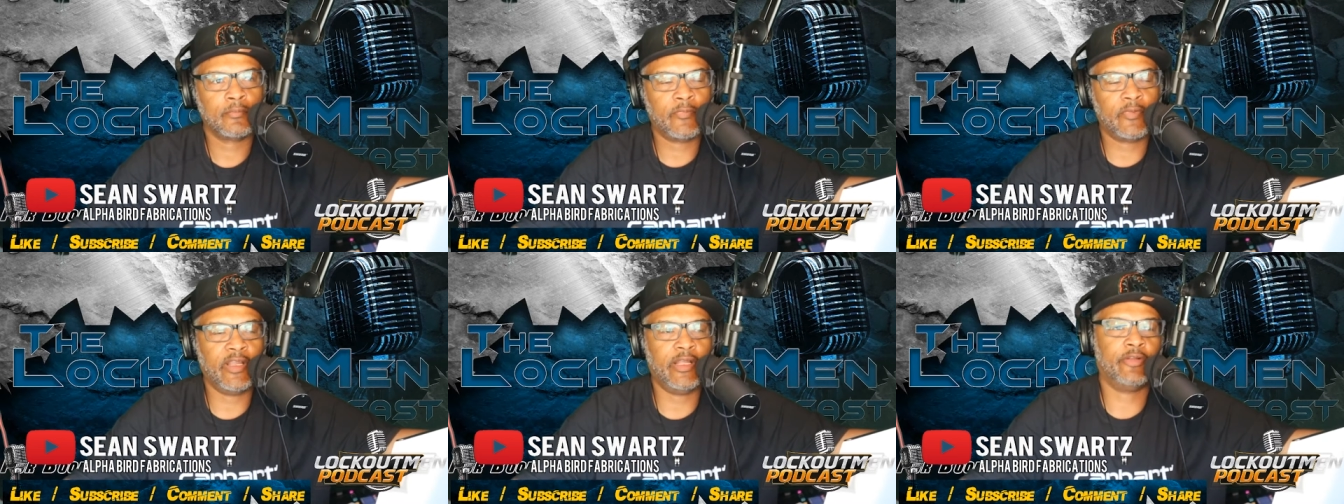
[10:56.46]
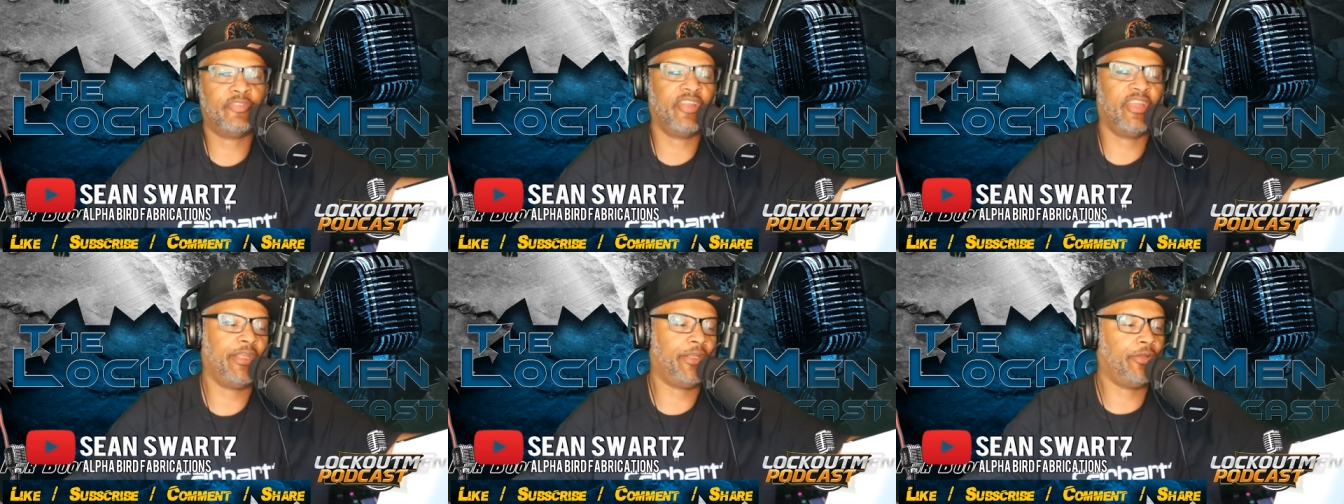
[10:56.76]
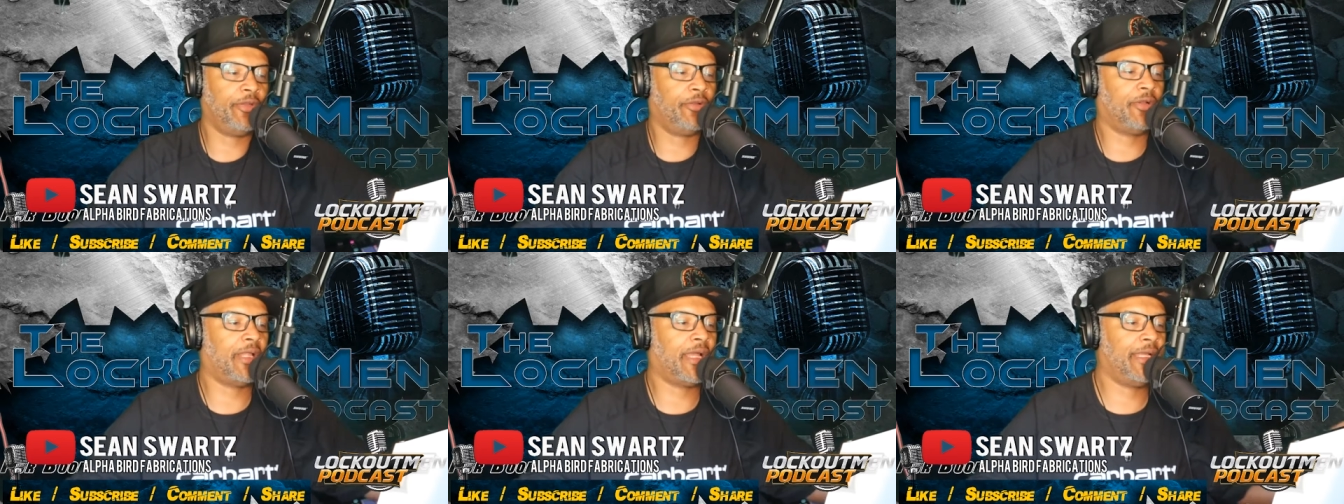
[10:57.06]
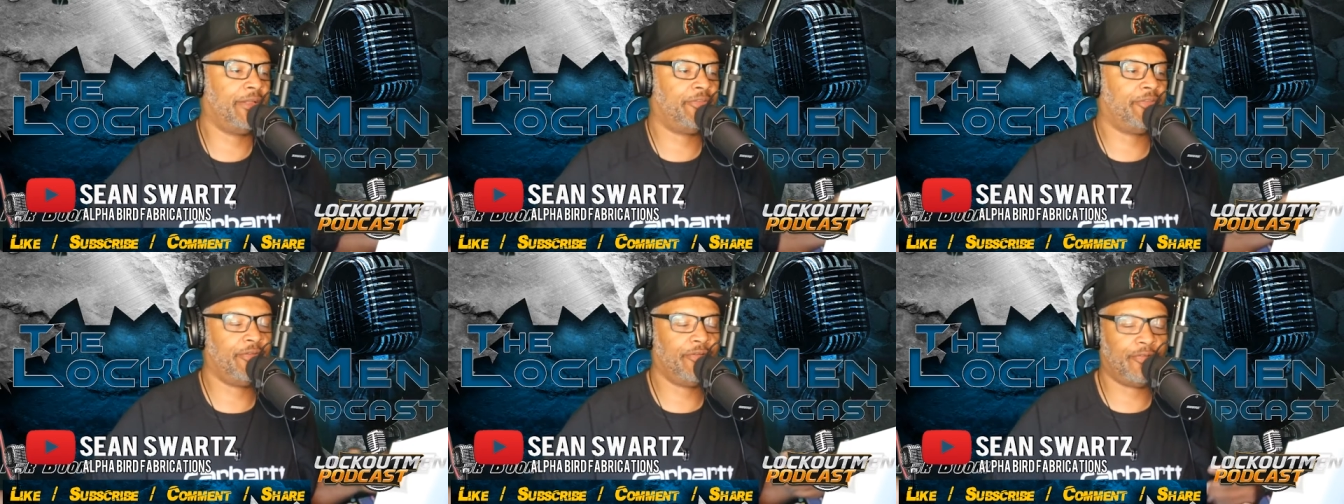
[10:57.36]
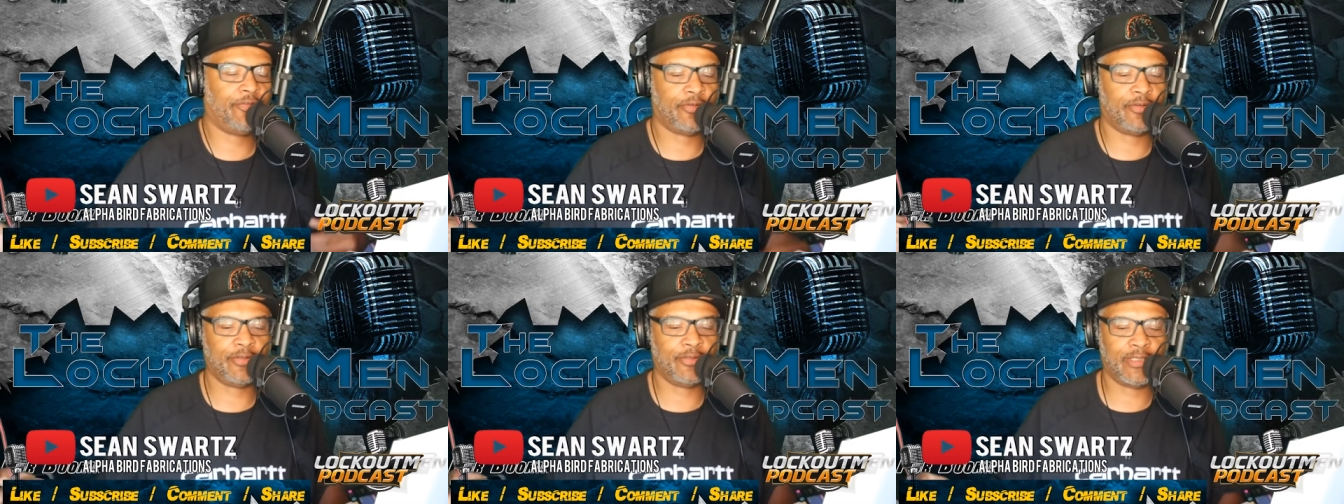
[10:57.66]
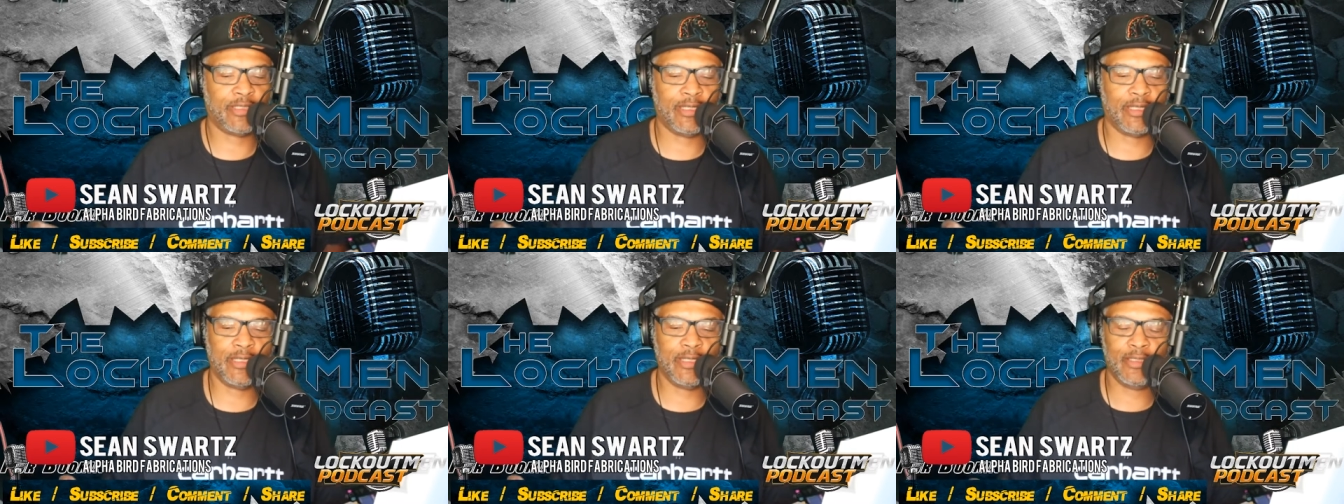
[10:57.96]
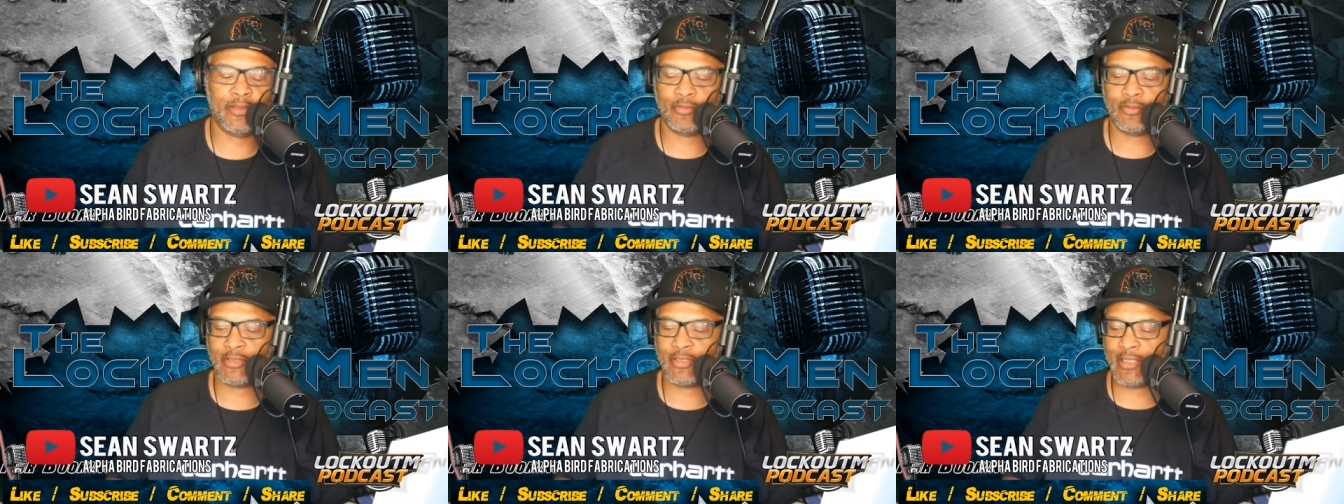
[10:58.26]
They'll take your license.
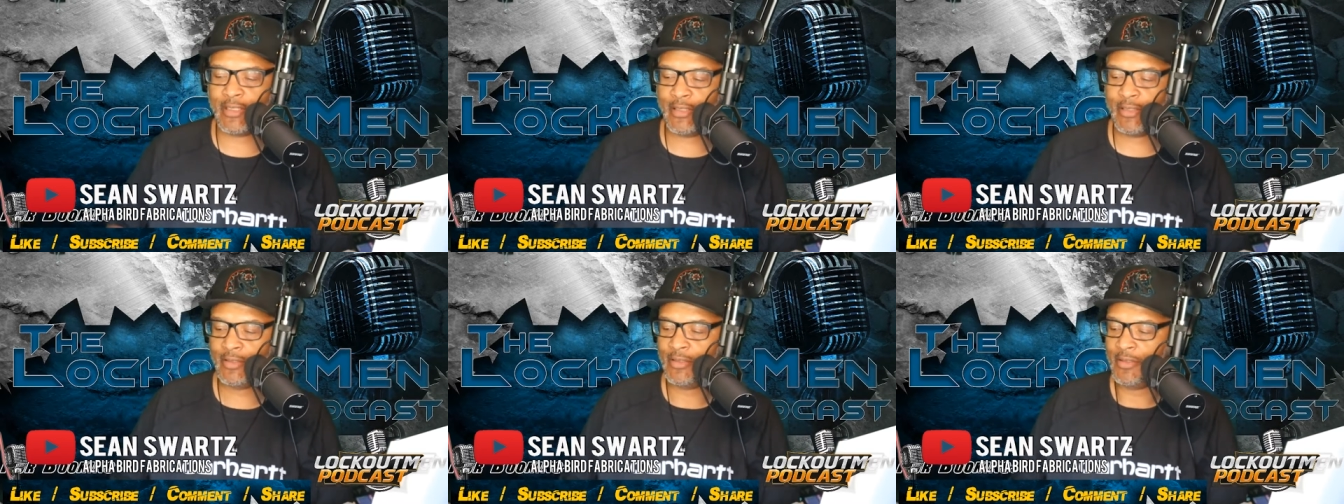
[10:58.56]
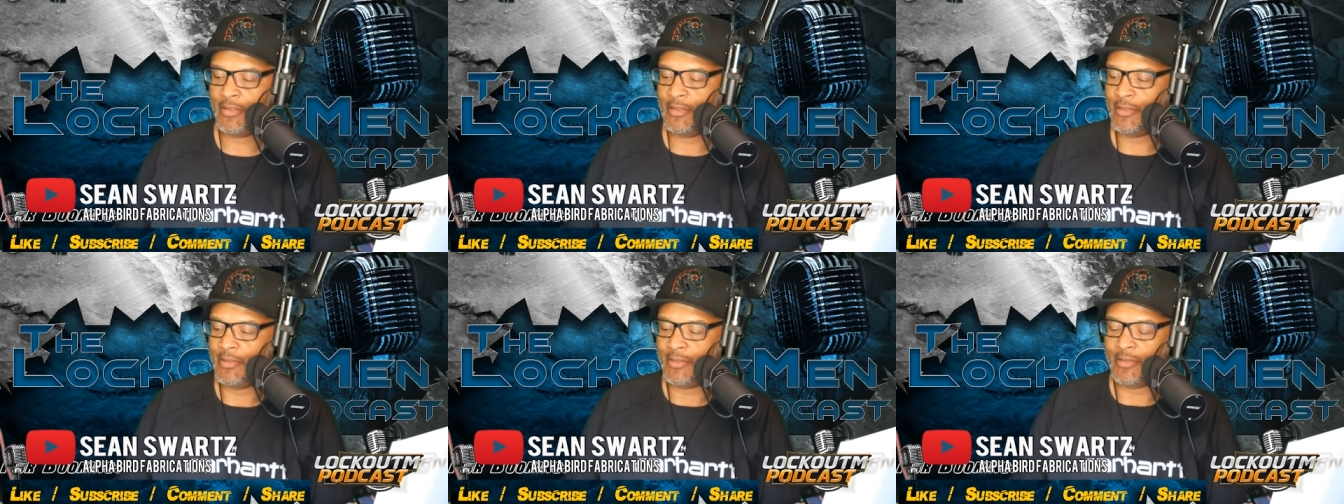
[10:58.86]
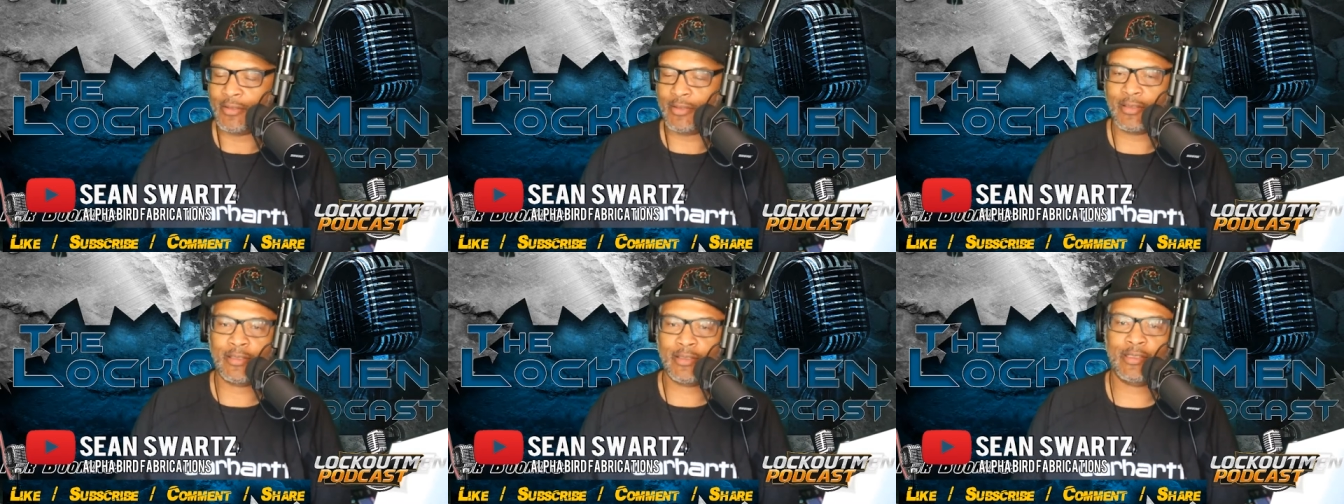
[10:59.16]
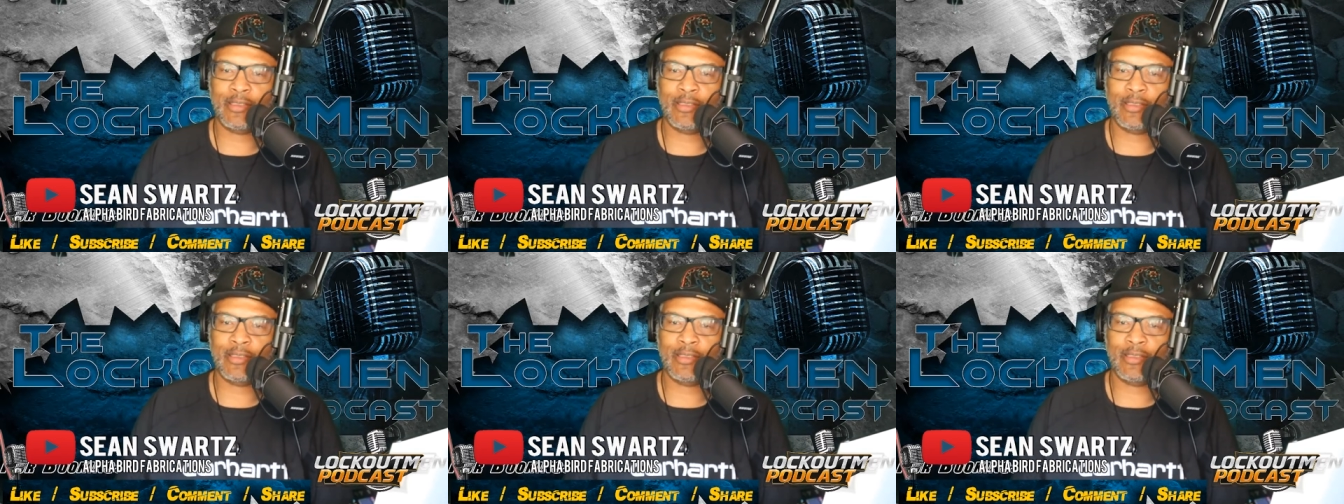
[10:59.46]
Okay, okay, mm-hmm.